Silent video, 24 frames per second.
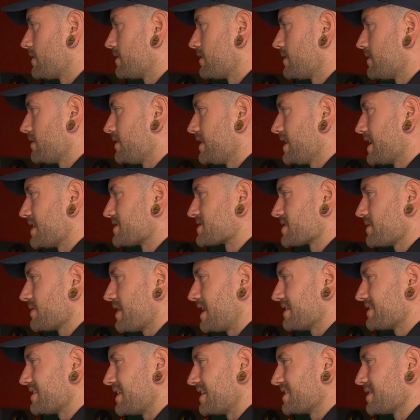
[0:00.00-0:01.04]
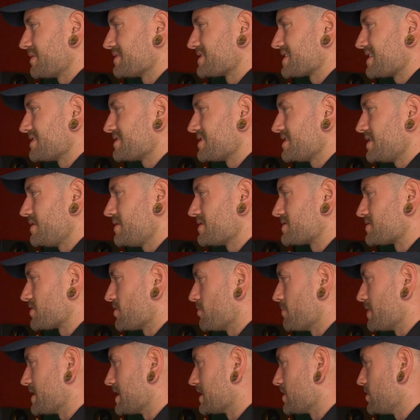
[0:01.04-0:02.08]
Yeah, so I don't tend to use
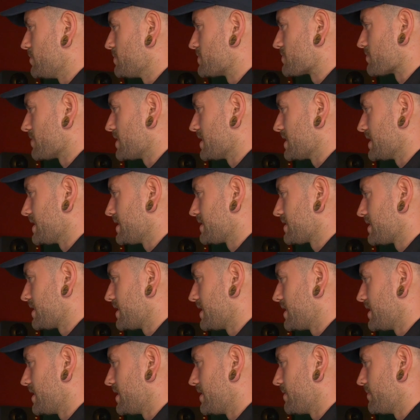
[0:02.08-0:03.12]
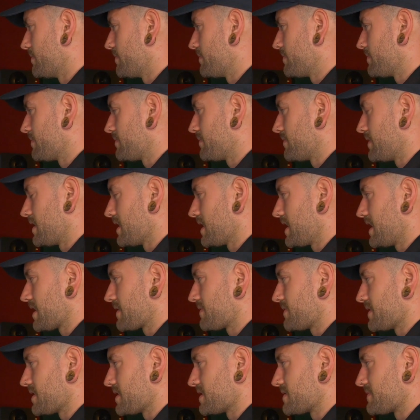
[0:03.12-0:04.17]
too many loops really. I like
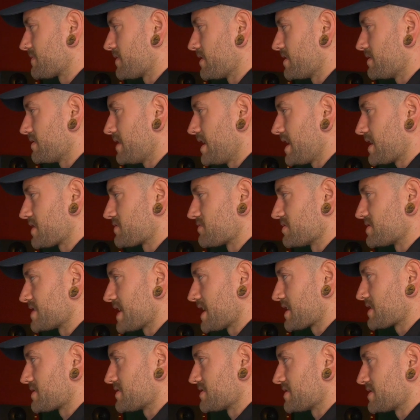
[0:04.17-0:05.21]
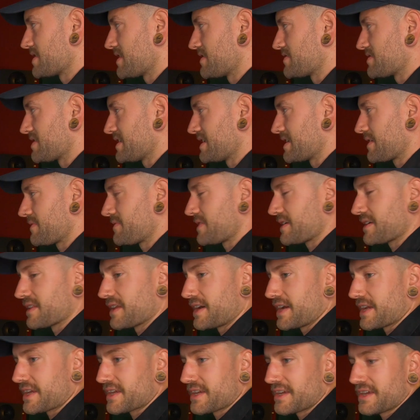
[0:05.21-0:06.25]
things for extra textures essentially, and I think,
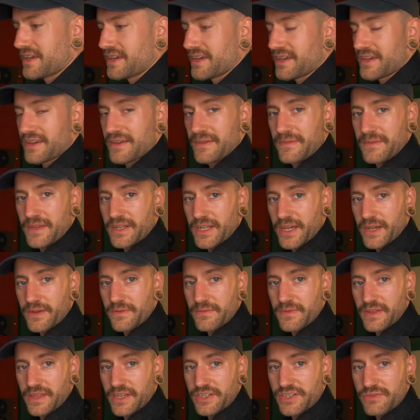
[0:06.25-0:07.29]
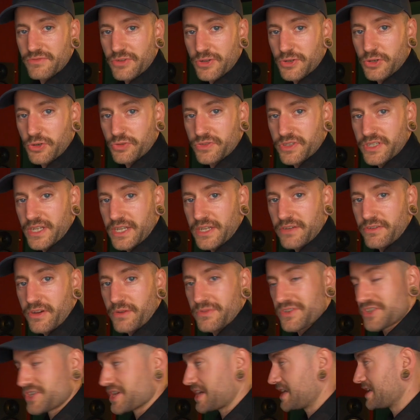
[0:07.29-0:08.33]
like, you know, unless you're recording in your
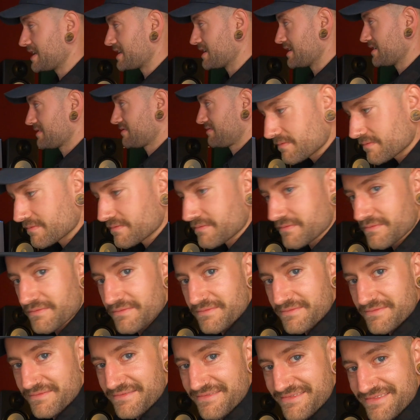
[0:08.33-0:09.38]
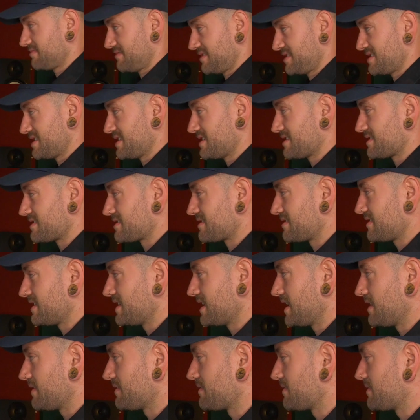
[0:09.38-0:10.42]
own shaker, this is, you
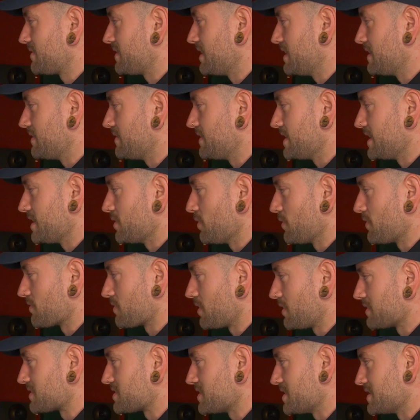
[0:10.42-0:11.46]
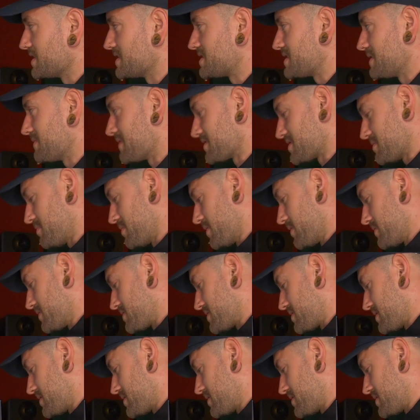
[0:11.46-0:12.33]
know, the other alternative, I suppose.